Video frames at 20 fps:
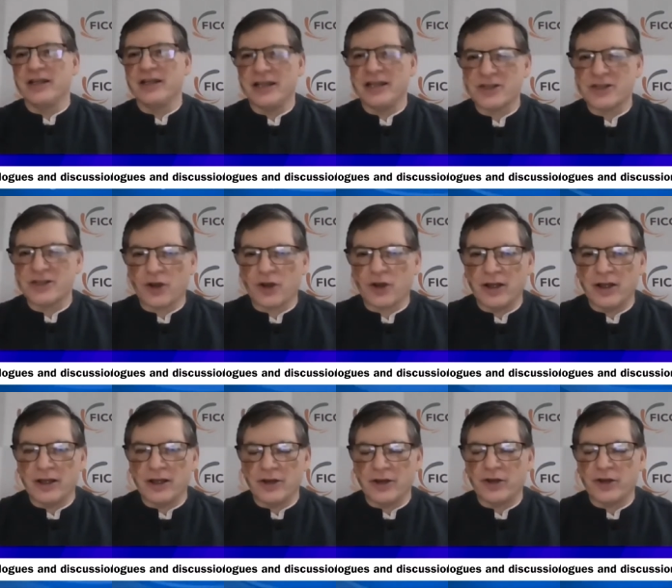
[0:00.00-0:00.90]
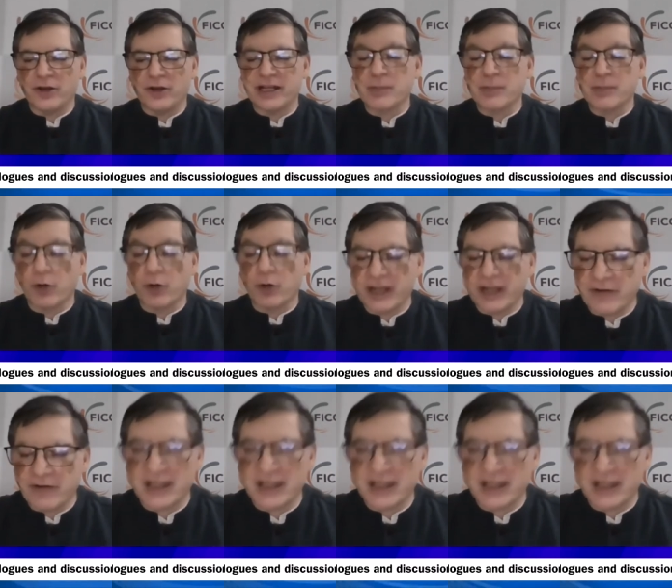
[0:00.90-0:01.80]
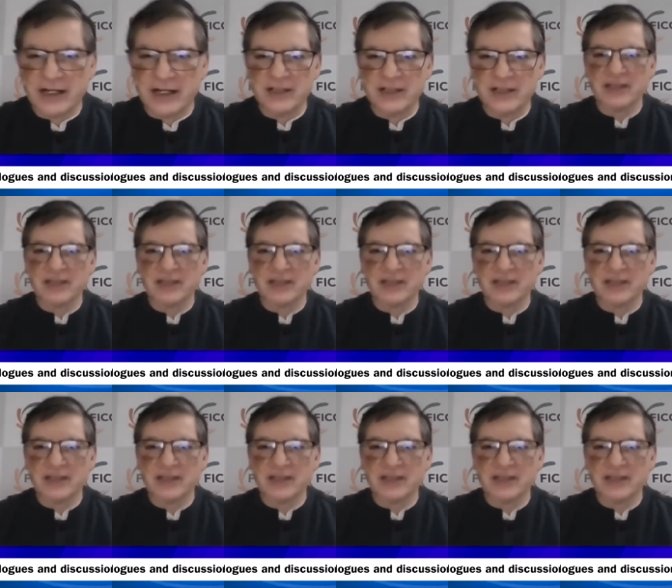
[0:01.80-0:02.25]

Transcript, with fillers: install, uh, you know, exporting ventilators.